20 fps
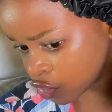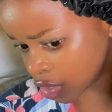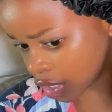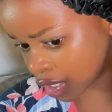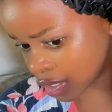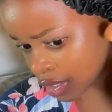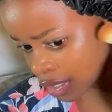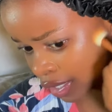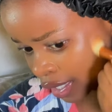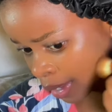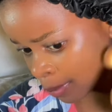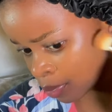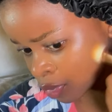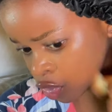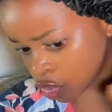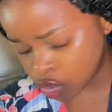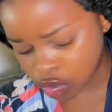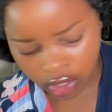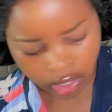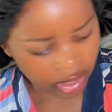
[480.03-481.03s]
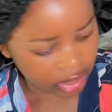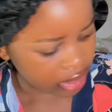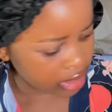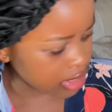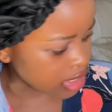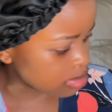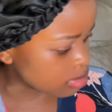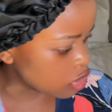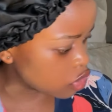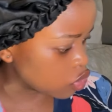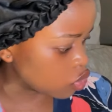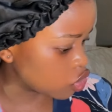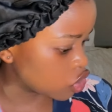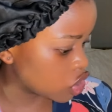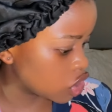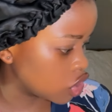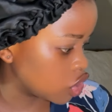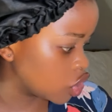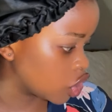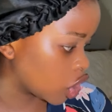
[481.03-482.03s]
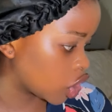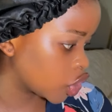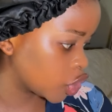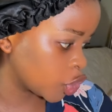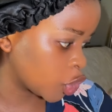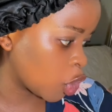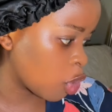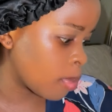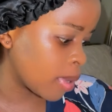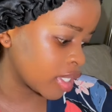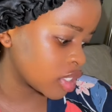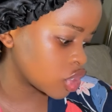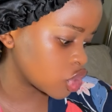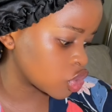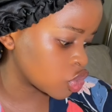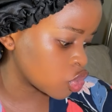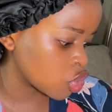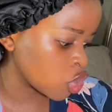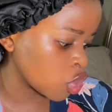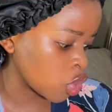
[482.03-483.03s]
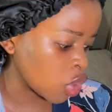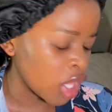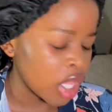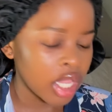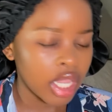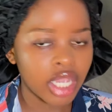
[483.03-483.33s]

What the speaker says: taken a gap year, this means you're not going to go back to school.